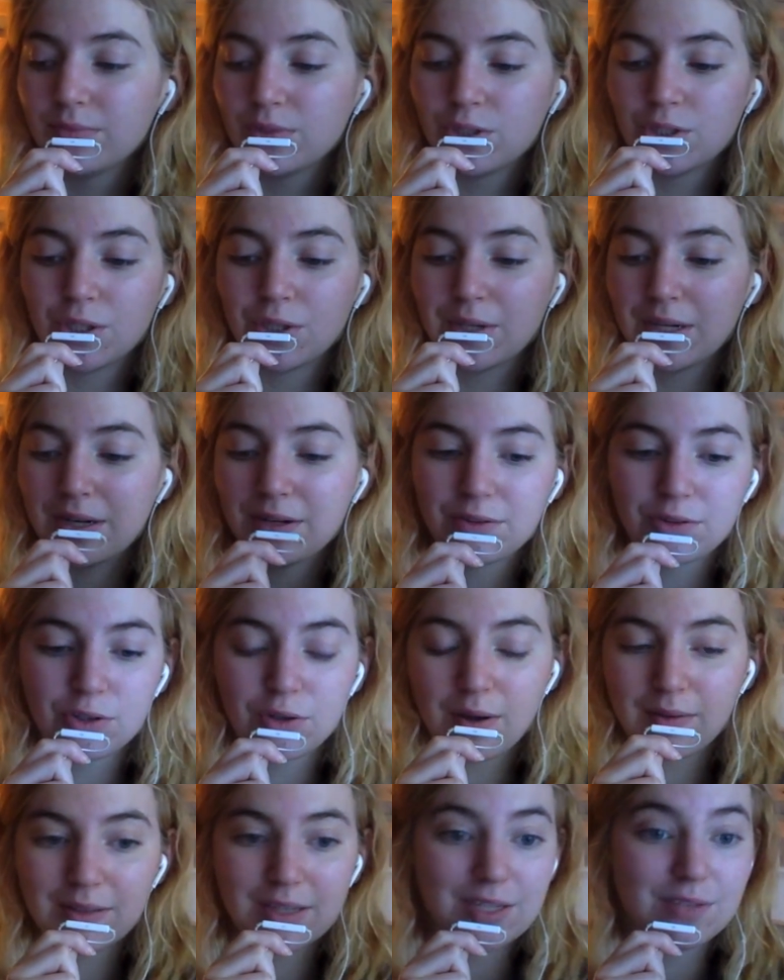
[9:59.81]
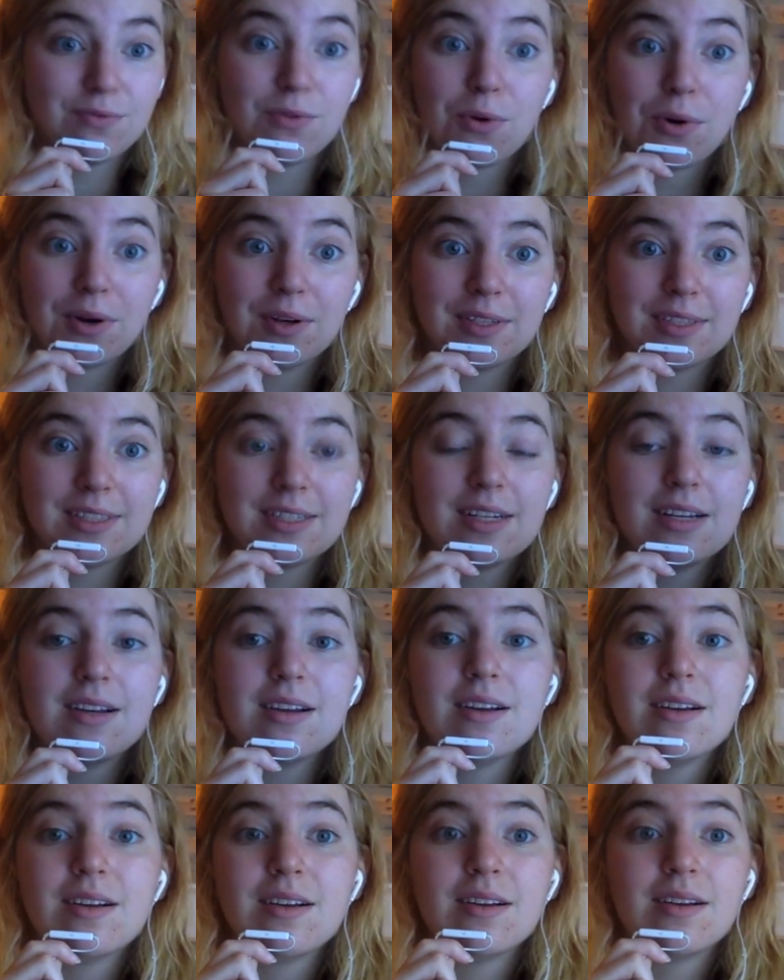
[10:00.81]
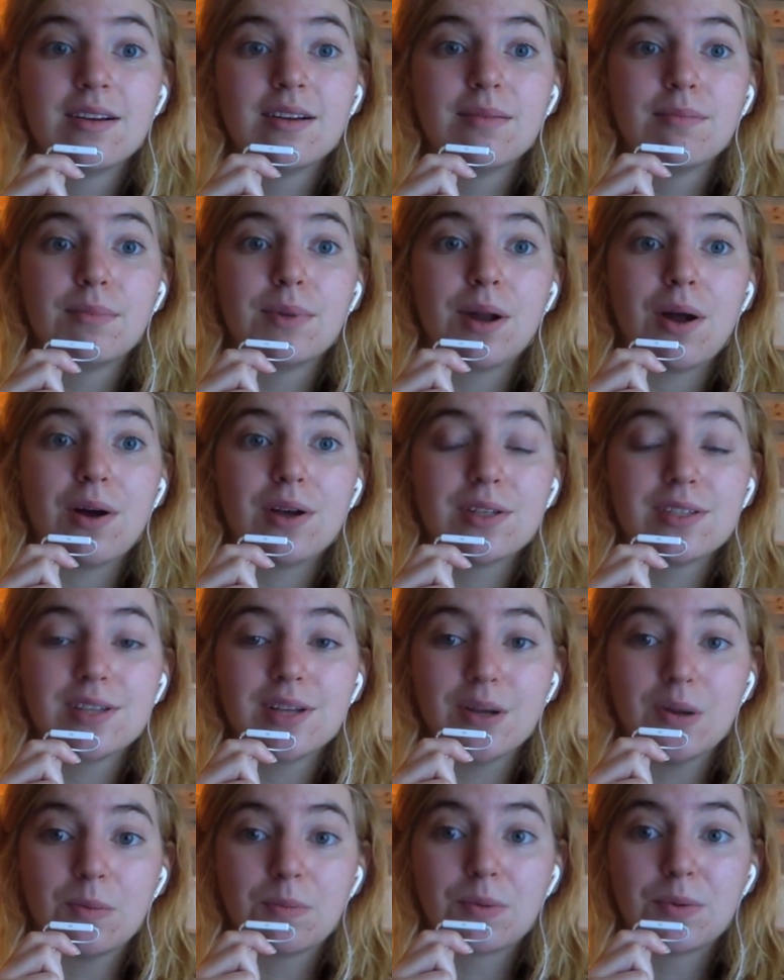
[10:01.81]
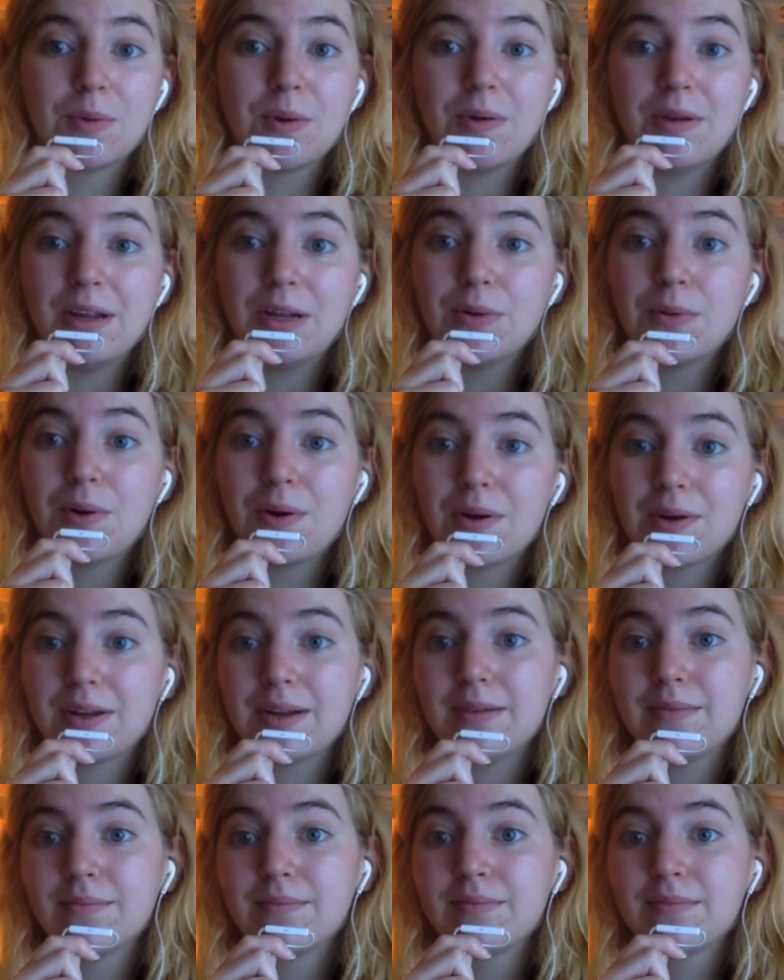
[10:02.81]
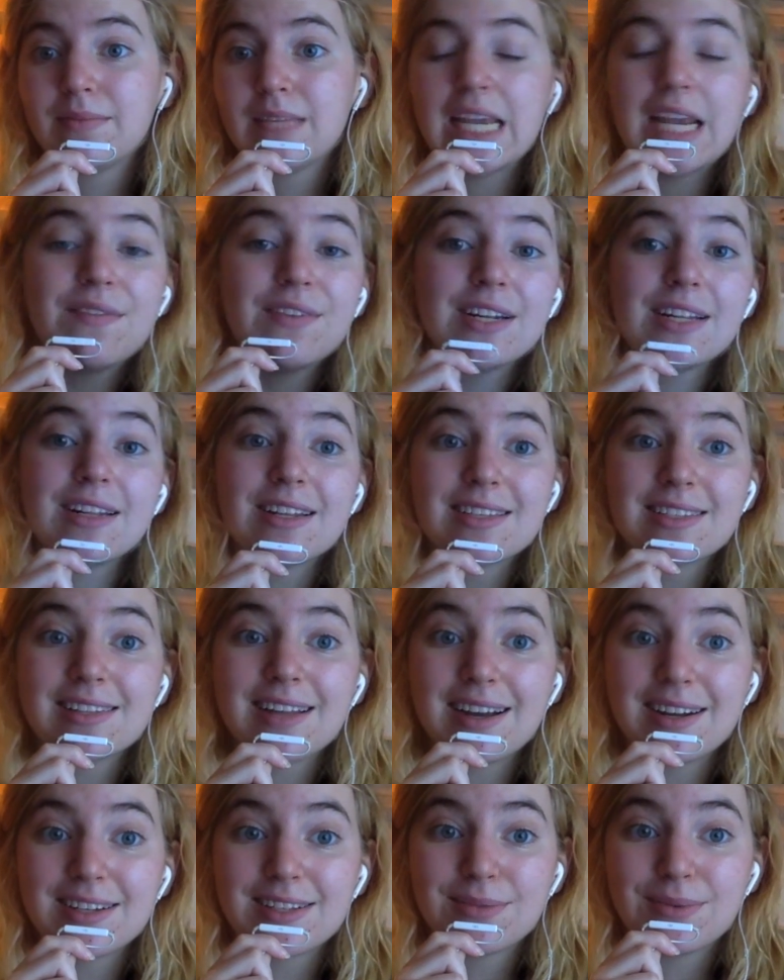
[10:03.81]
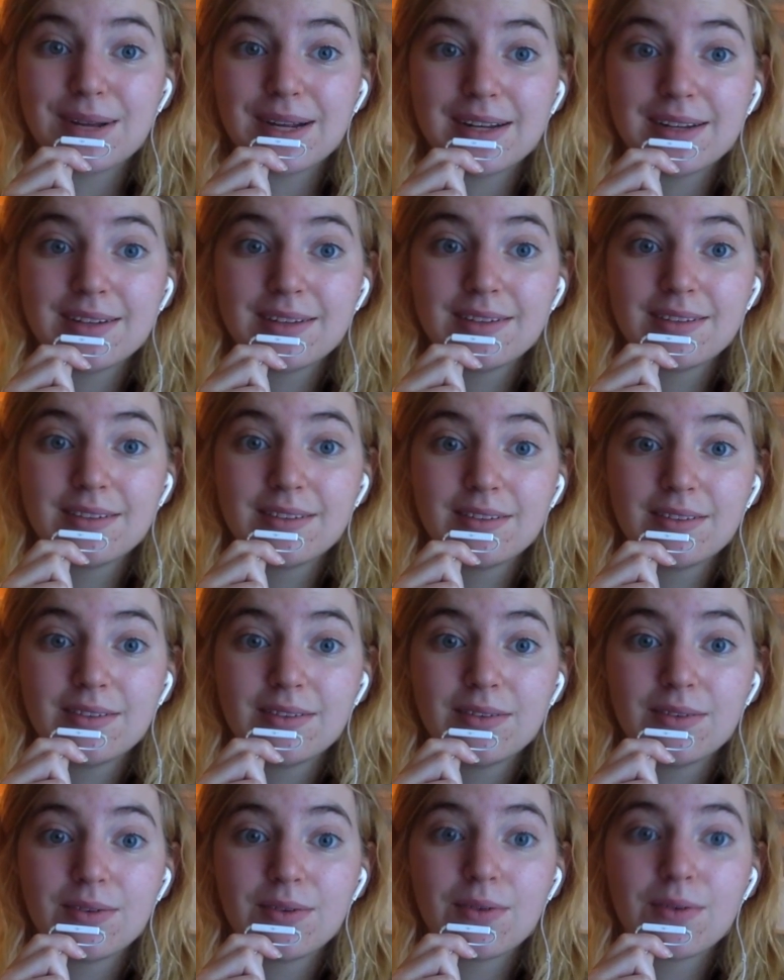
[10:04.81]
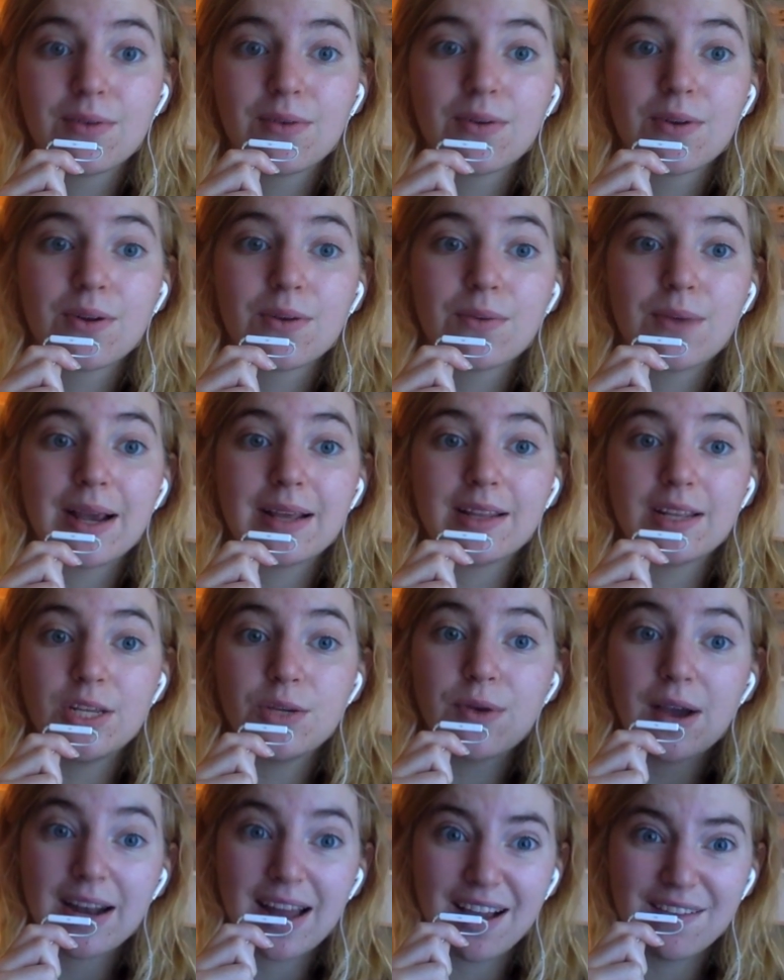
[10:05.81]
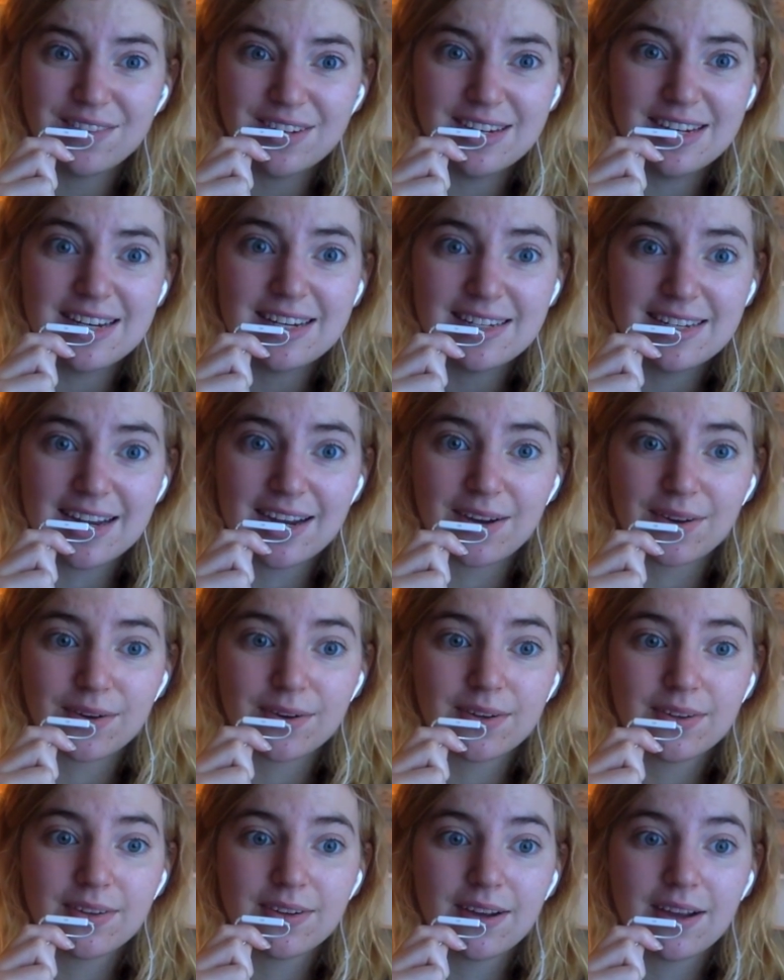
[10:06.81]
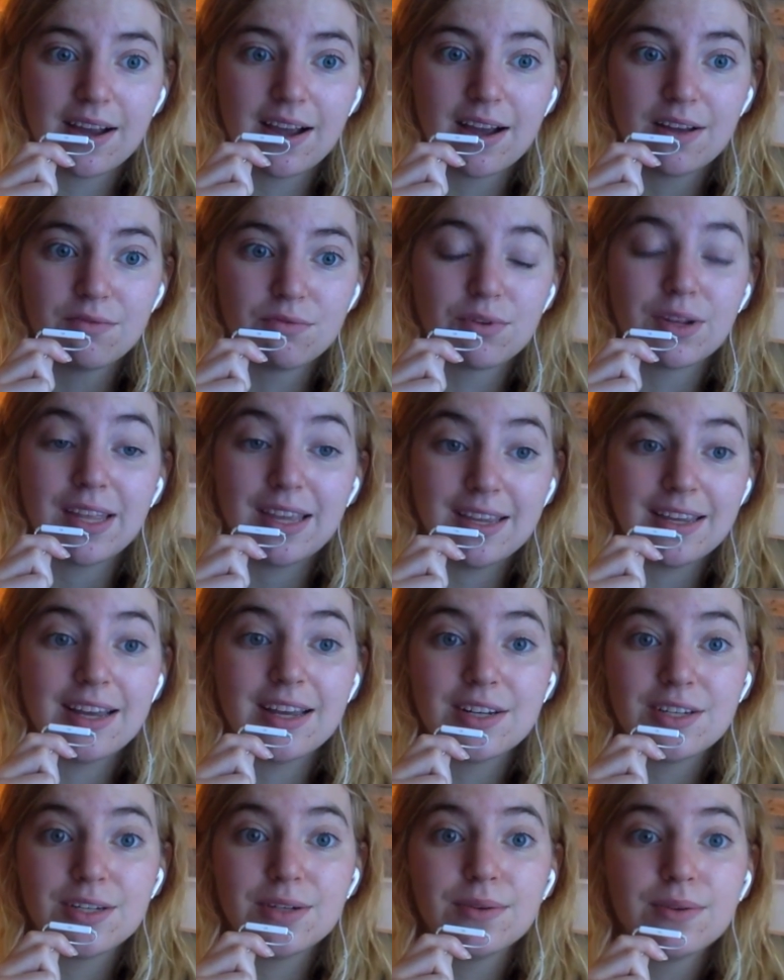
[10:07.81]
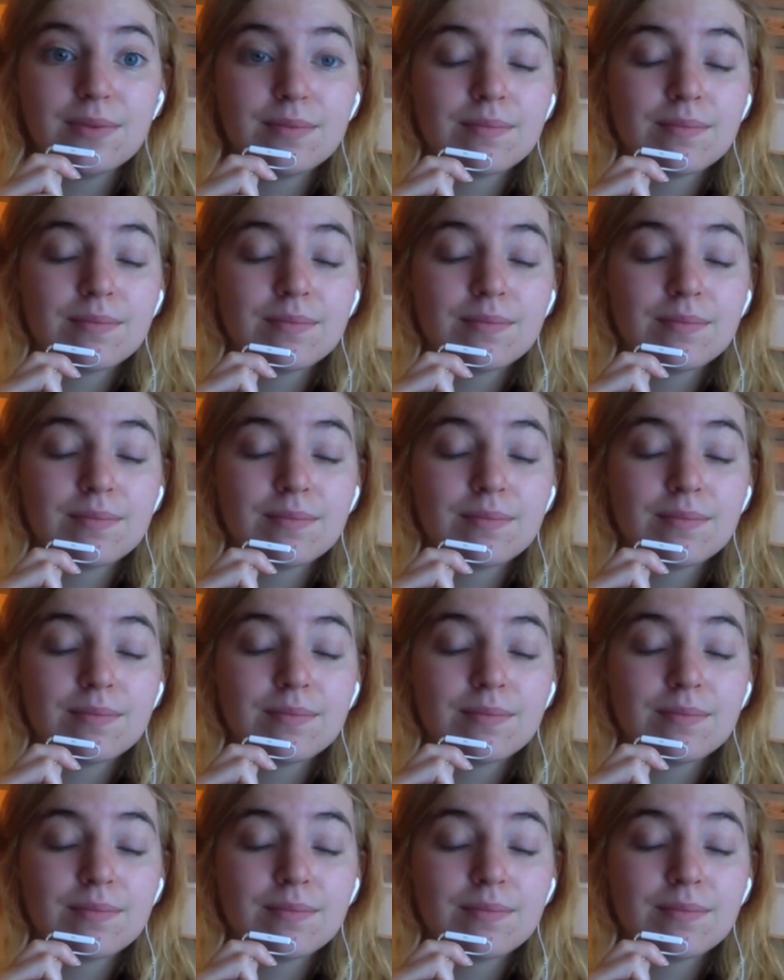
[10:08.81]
journey throughout this forest, but also promote equality, even slightest way, or in a way that you kind of have to dig down and really get to.